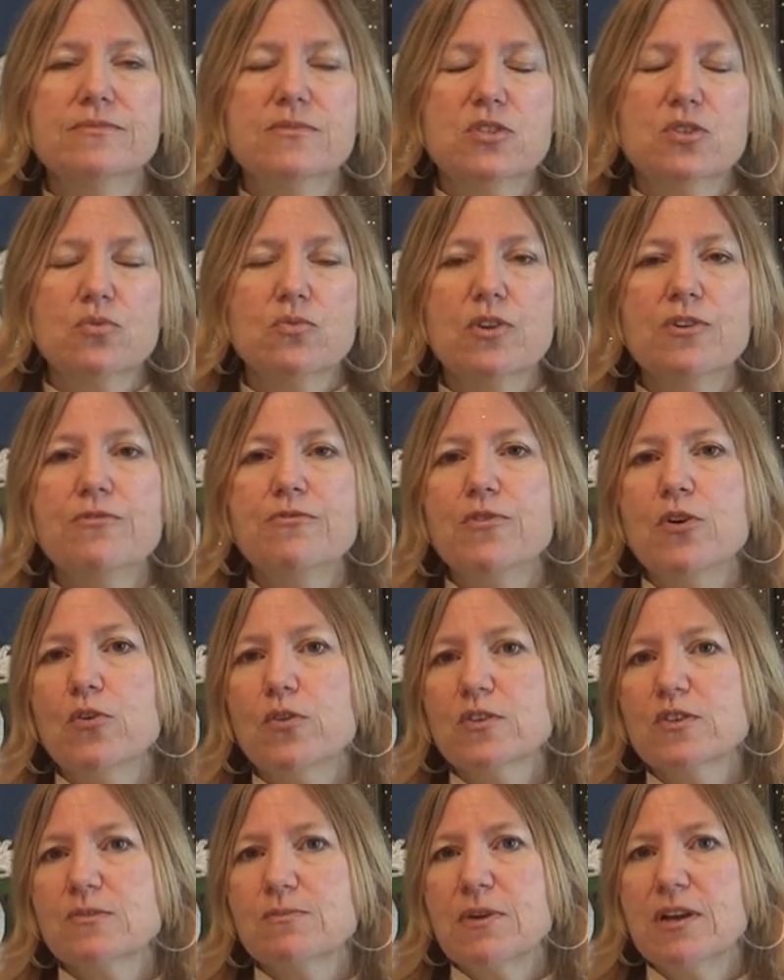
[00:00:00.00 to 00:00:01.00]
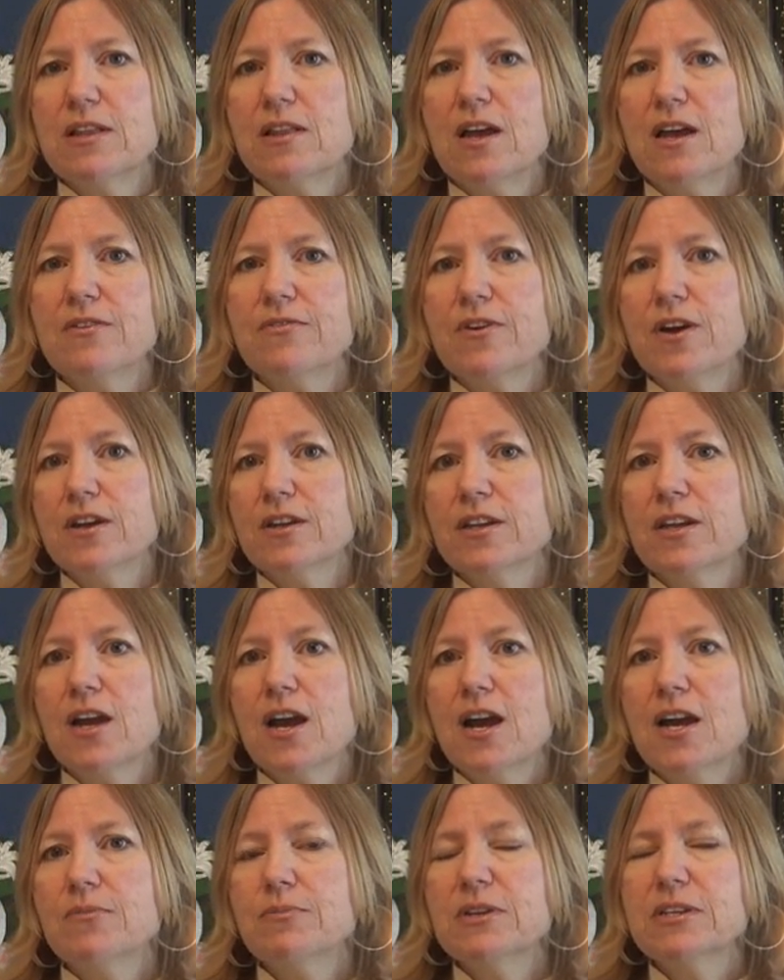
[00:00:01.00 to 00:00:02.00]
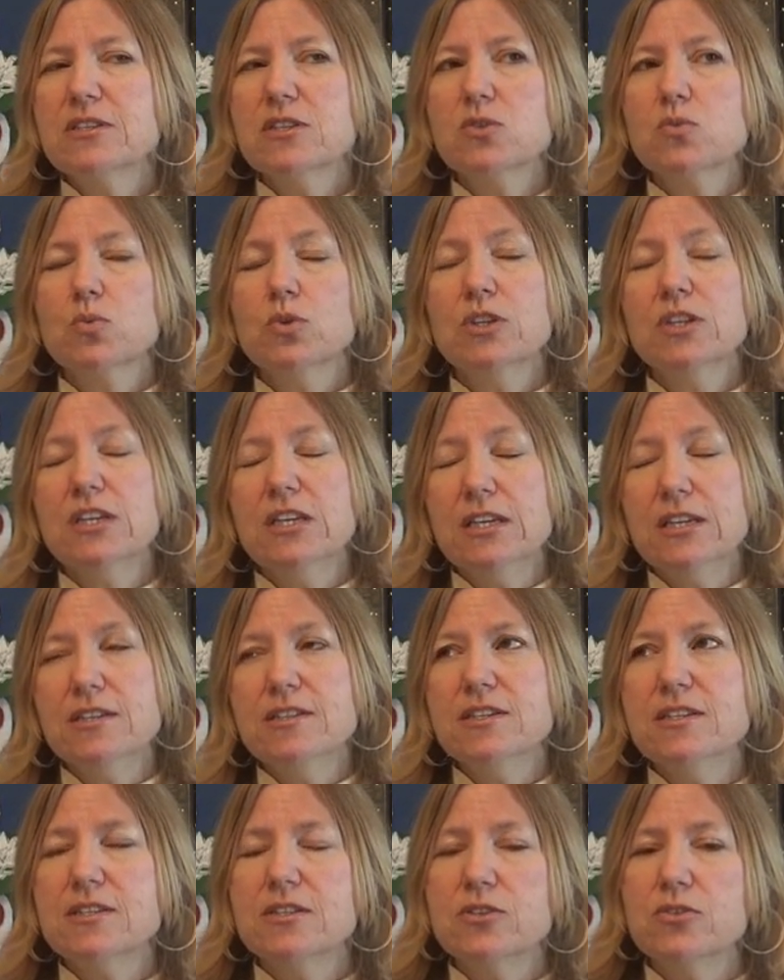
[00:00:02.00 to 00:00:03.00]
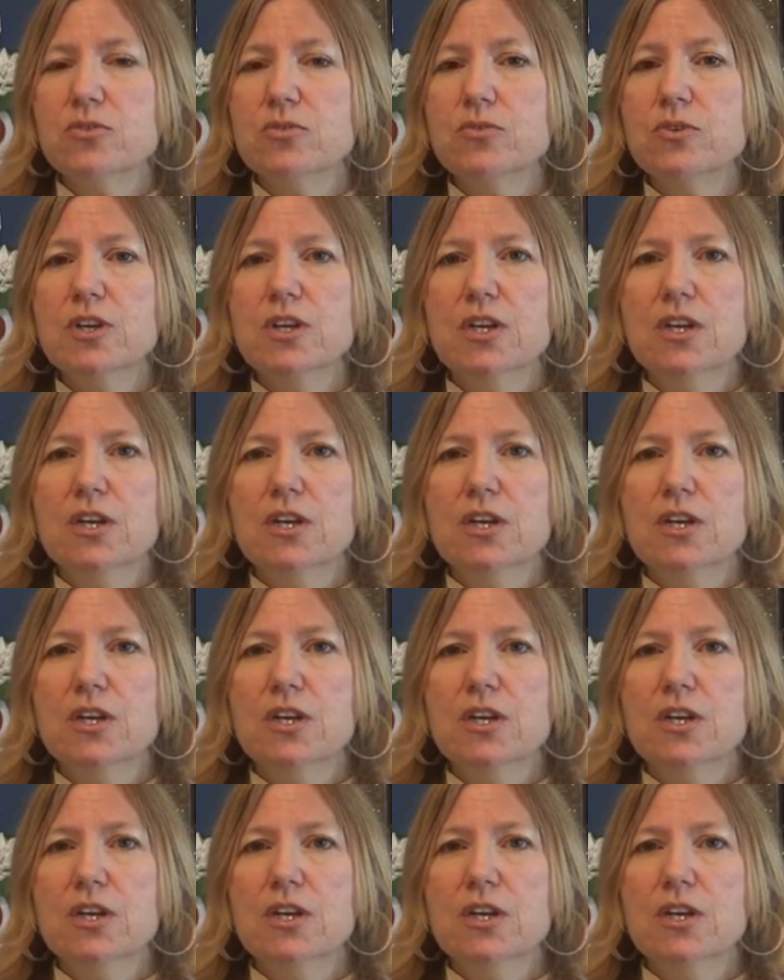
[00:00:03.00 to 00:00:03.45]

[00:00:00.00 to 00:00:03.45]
to refocus my life on God, because it's really easy to